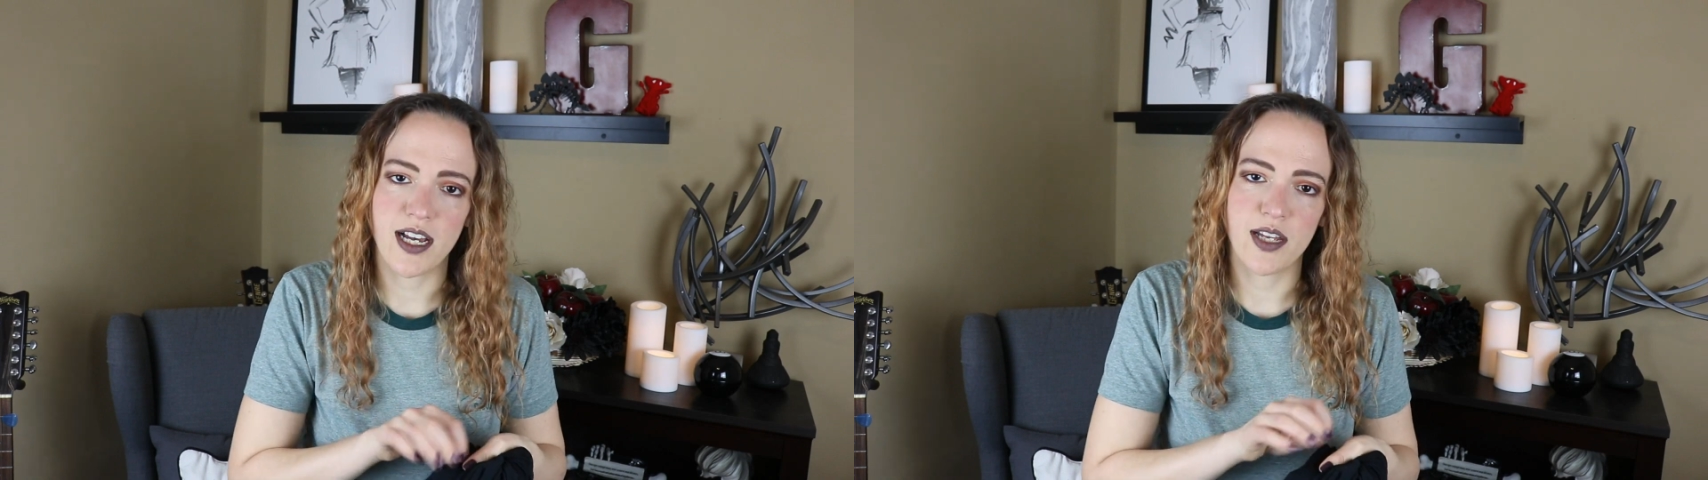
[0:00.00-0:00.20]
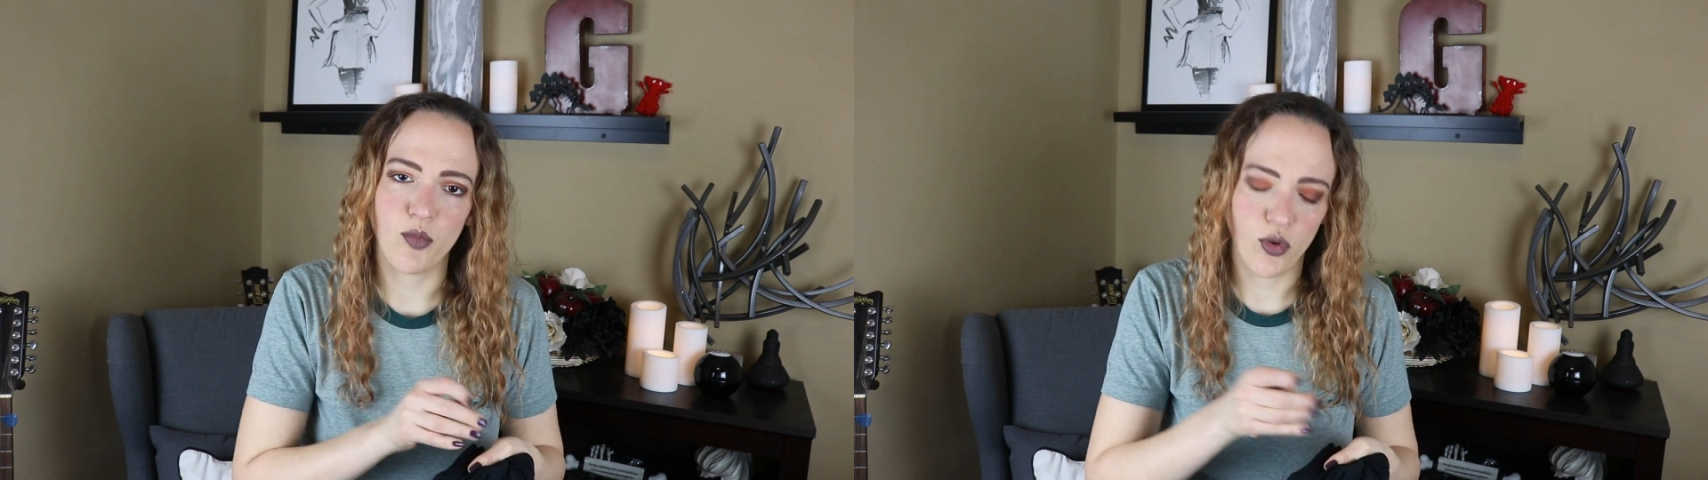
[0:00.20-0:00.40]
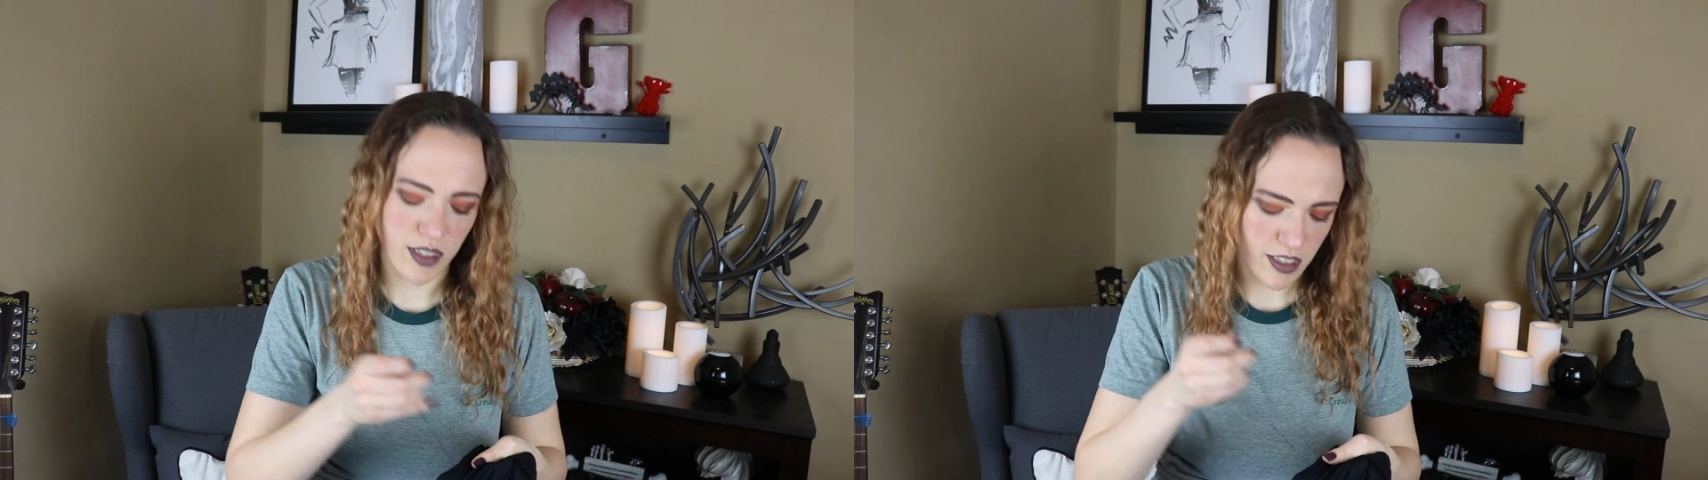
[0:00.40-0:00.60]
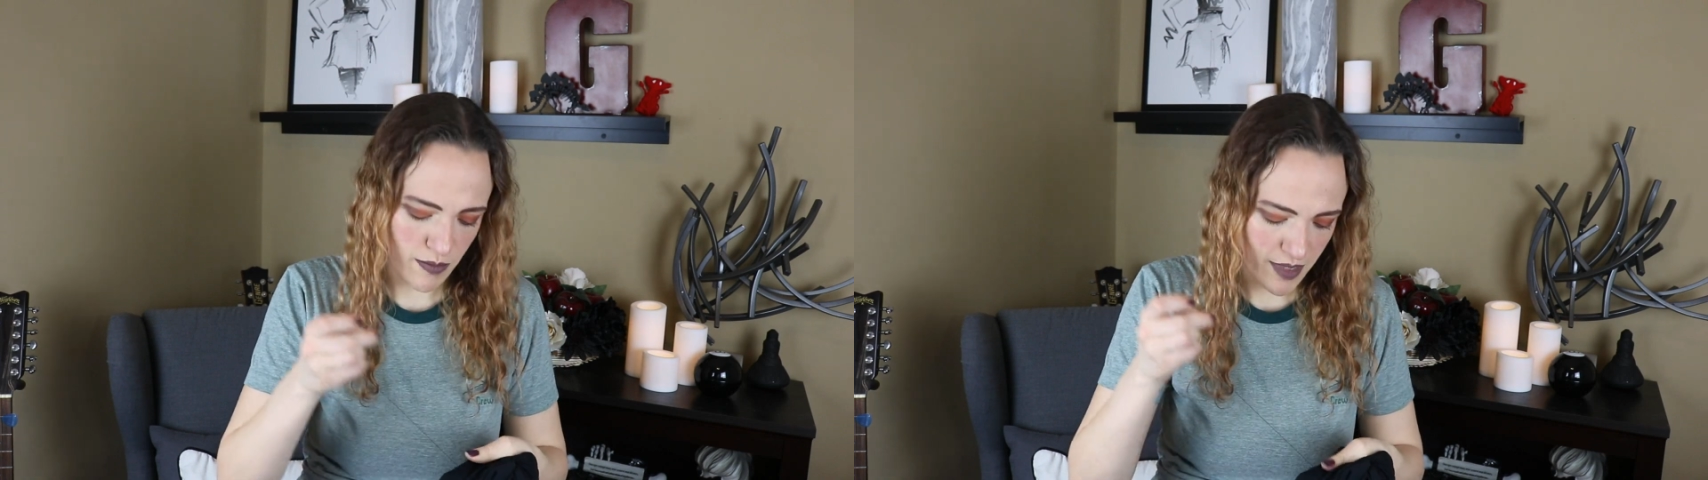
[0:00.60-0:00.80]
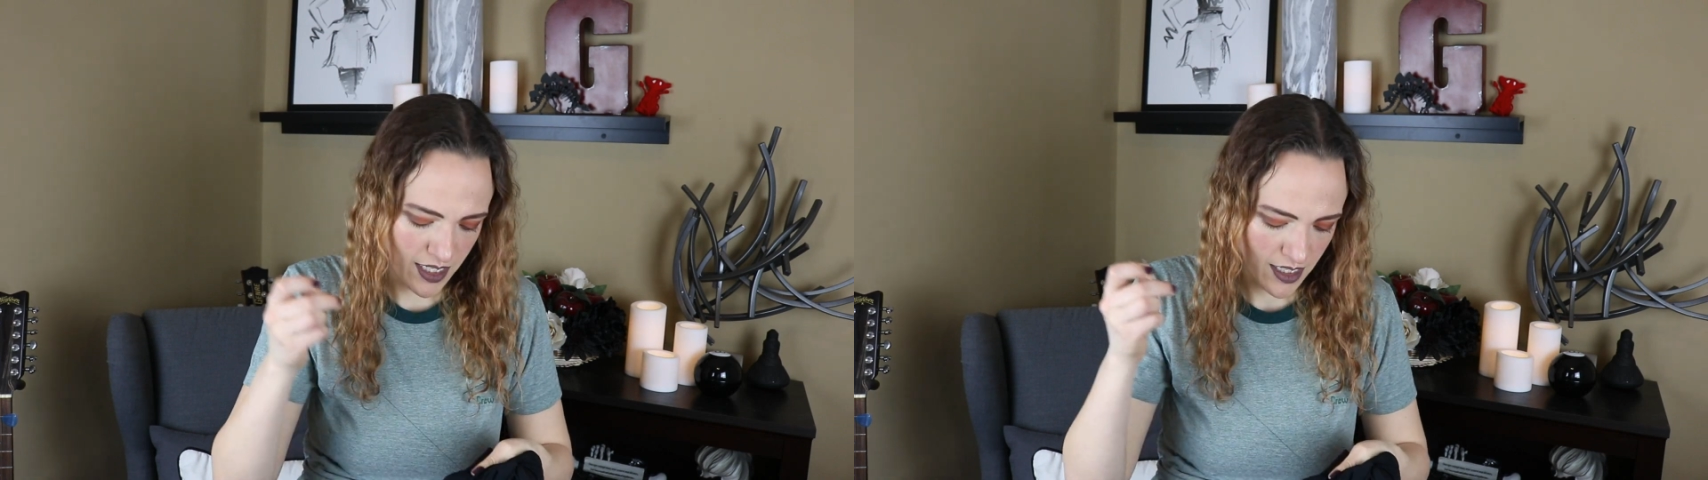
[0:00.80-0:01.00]
I am going to
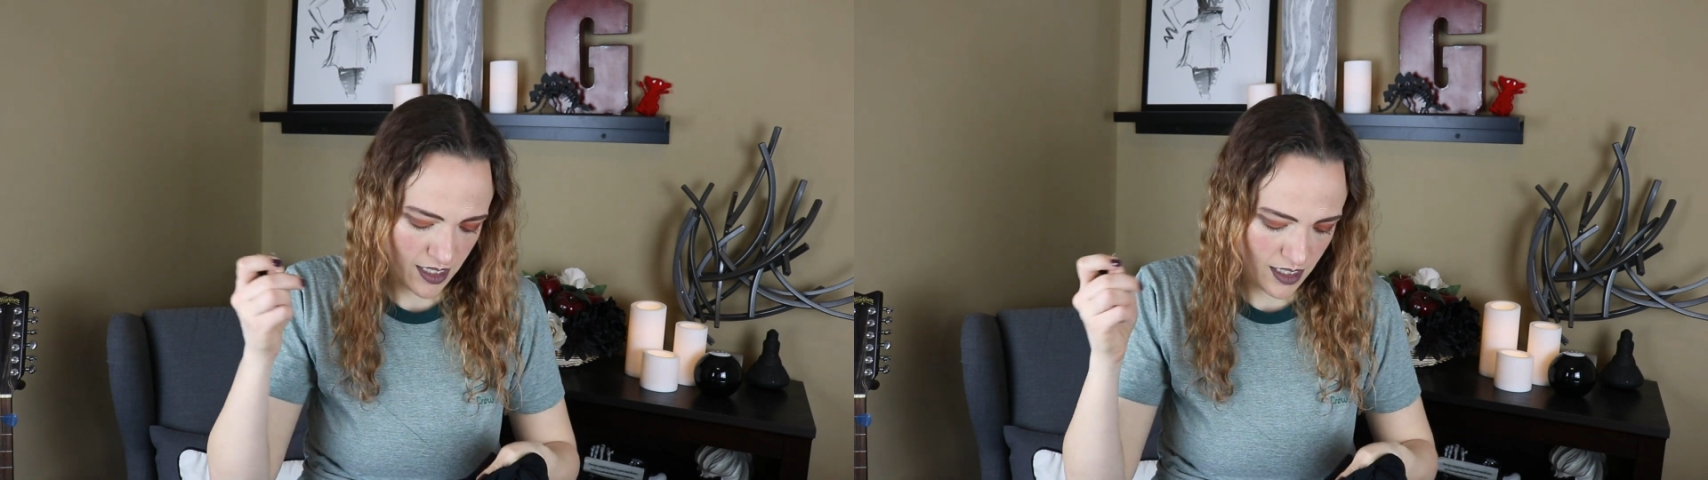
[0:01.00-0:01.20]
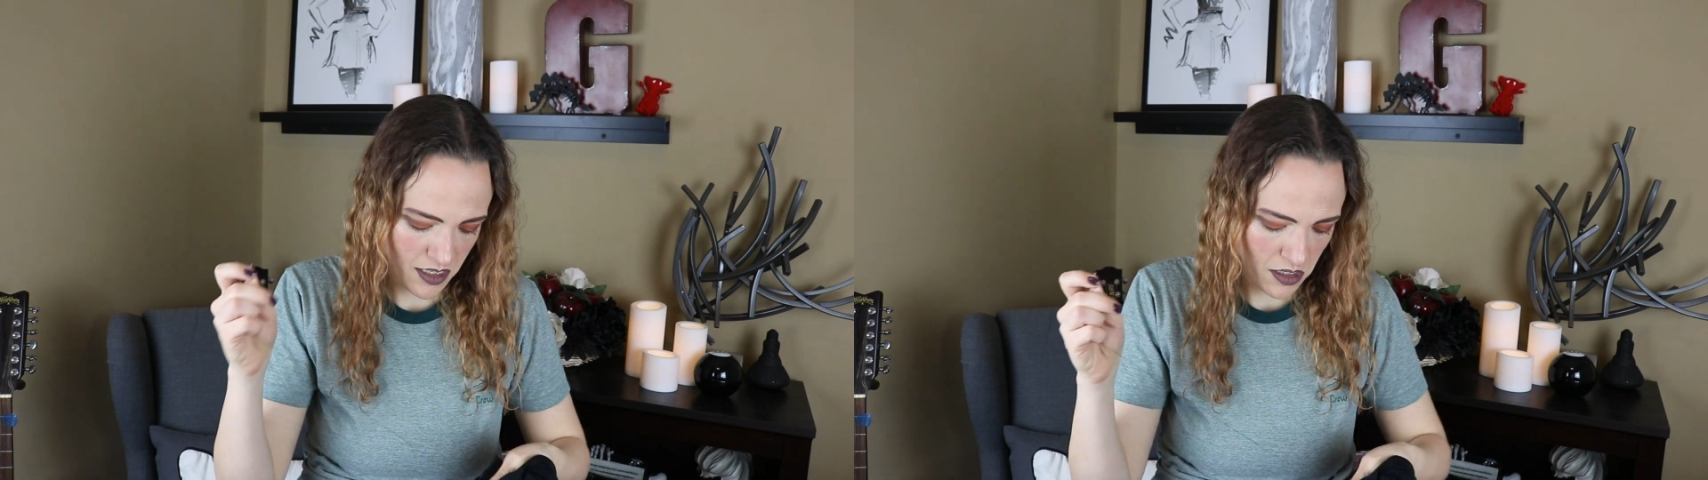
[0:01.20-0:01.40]
make it